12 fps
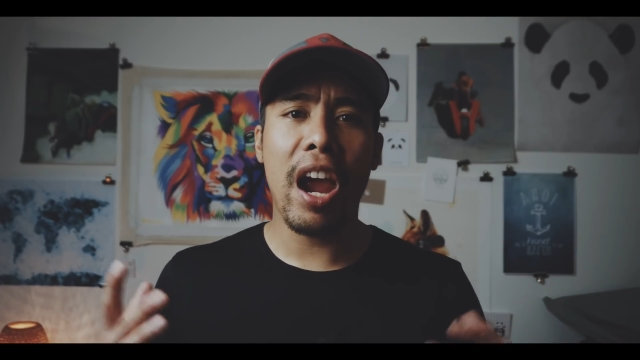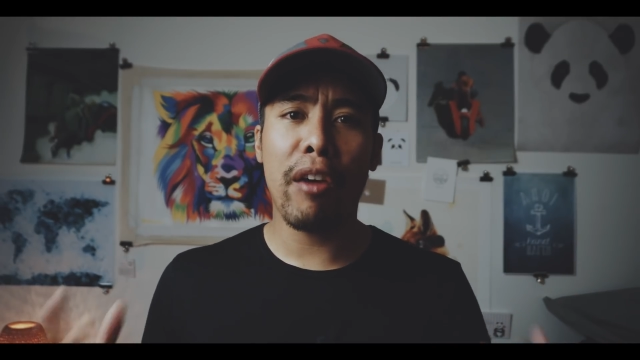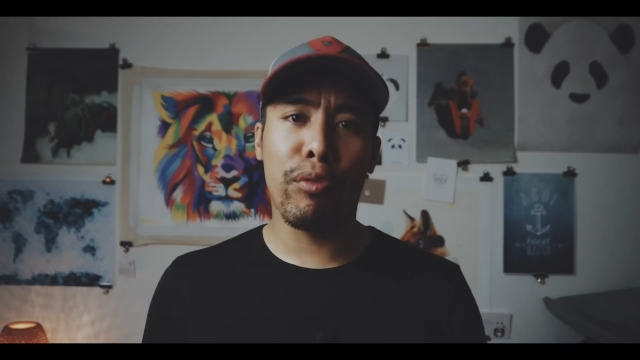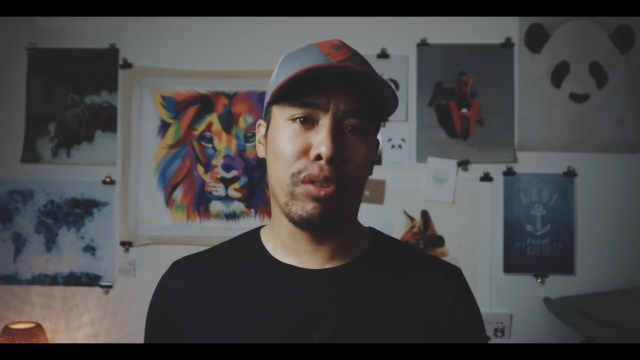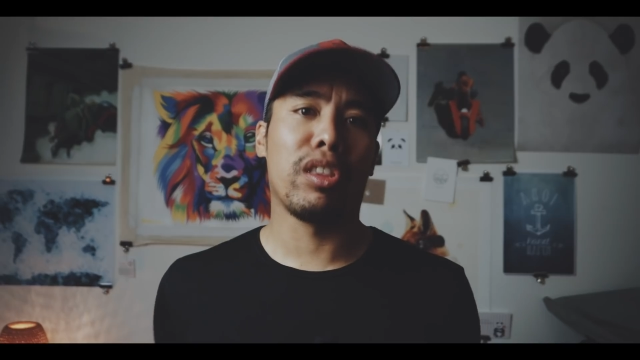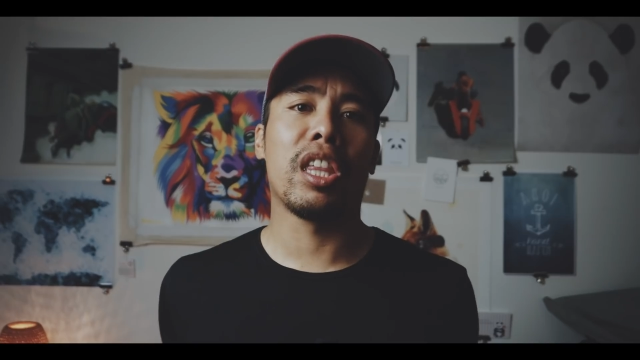
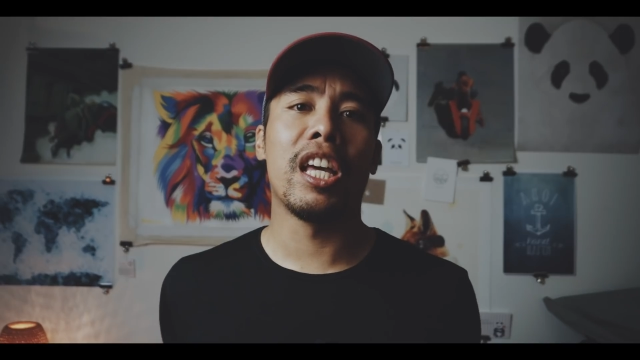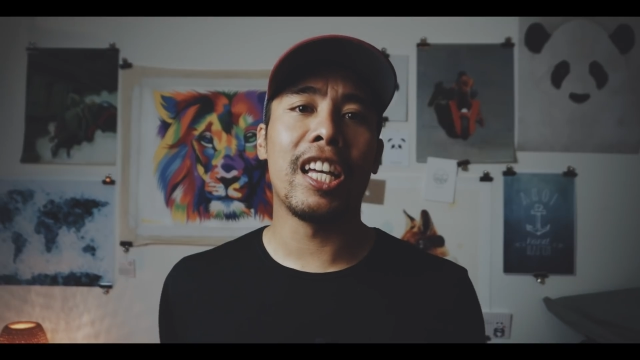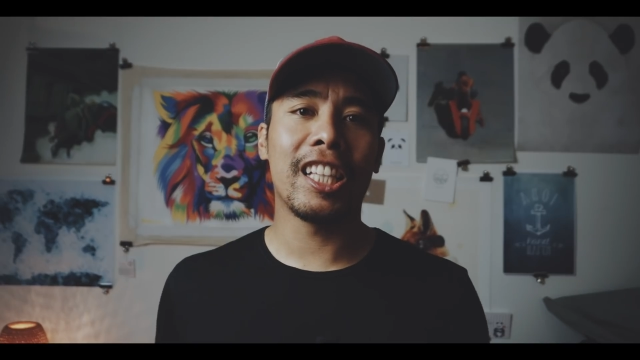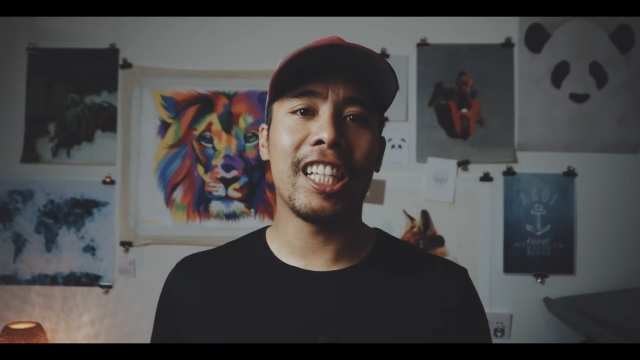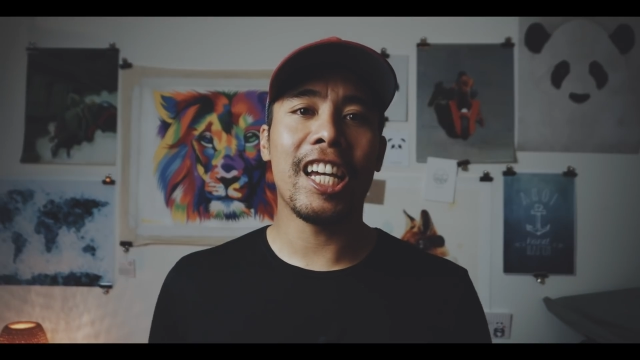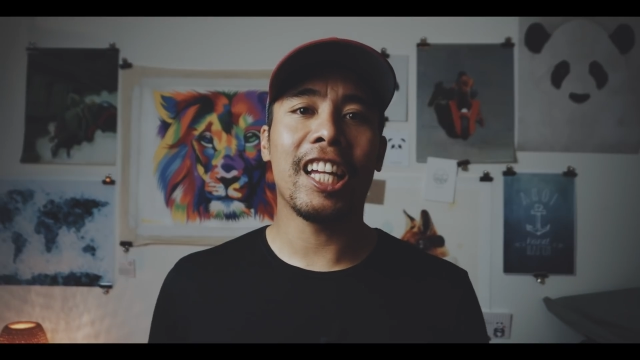
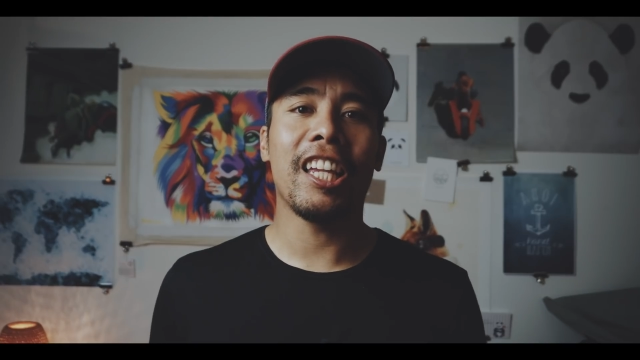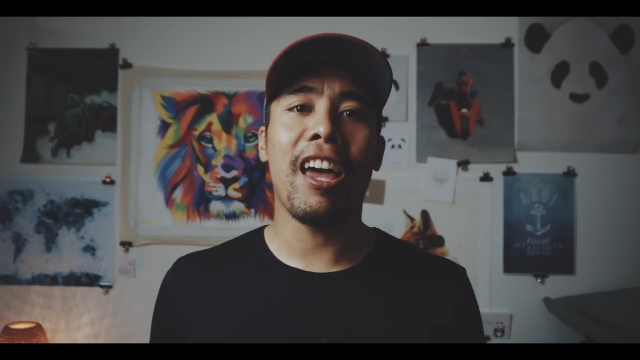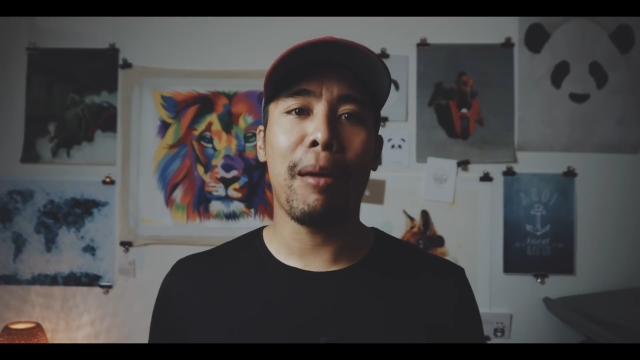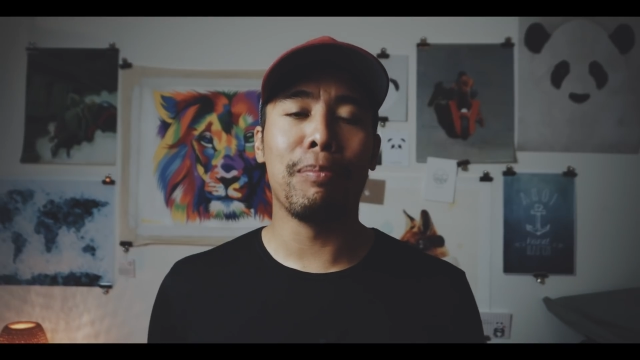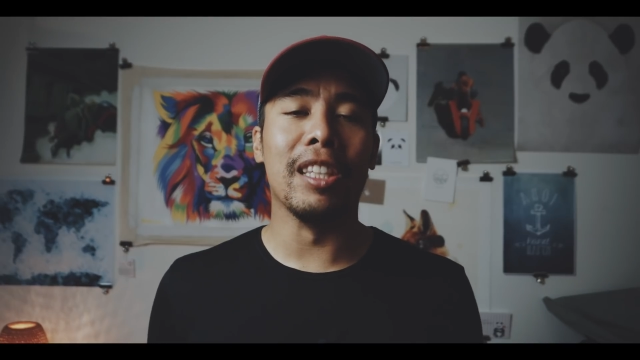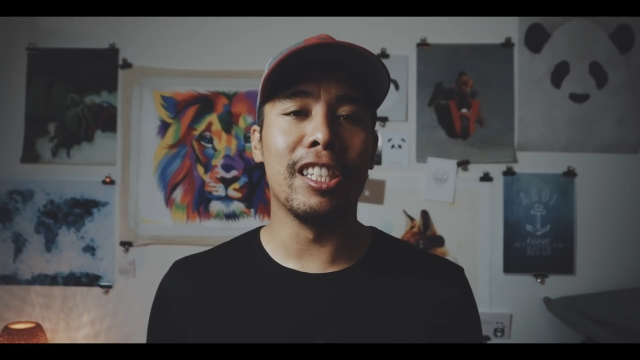everything that
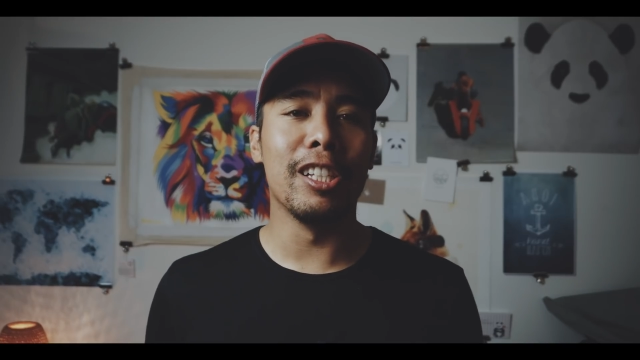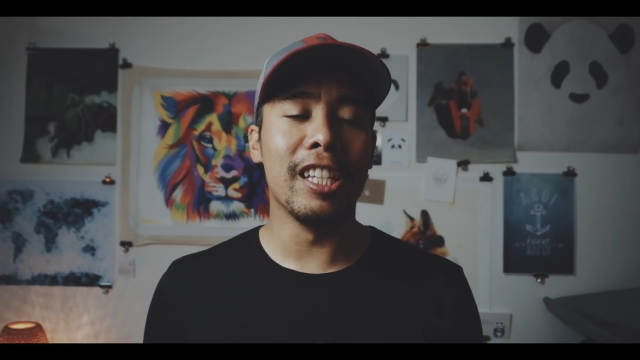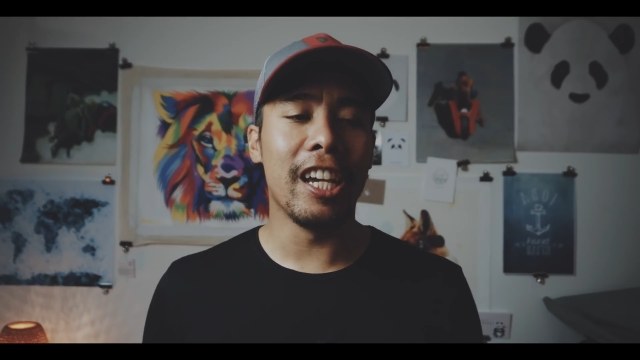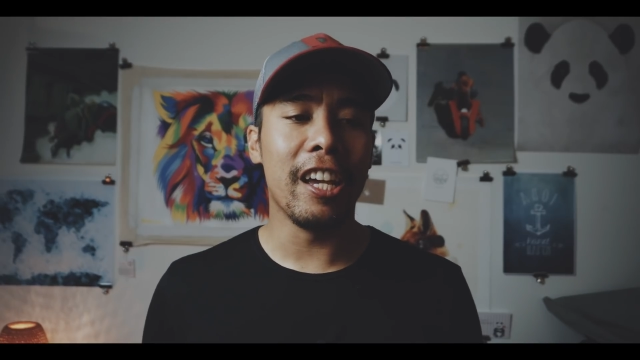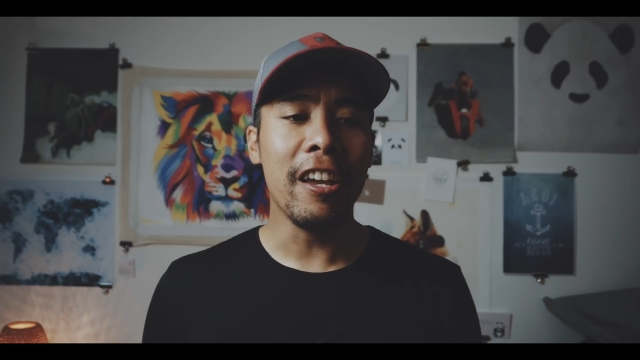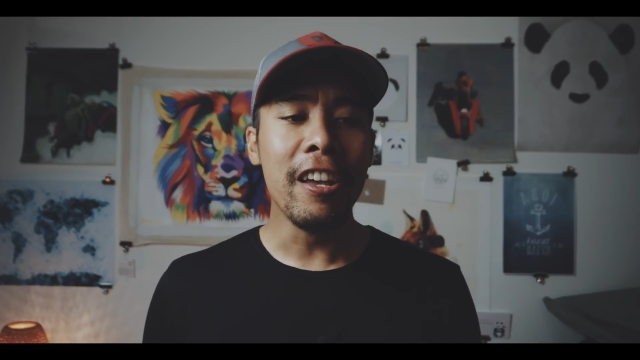happened today.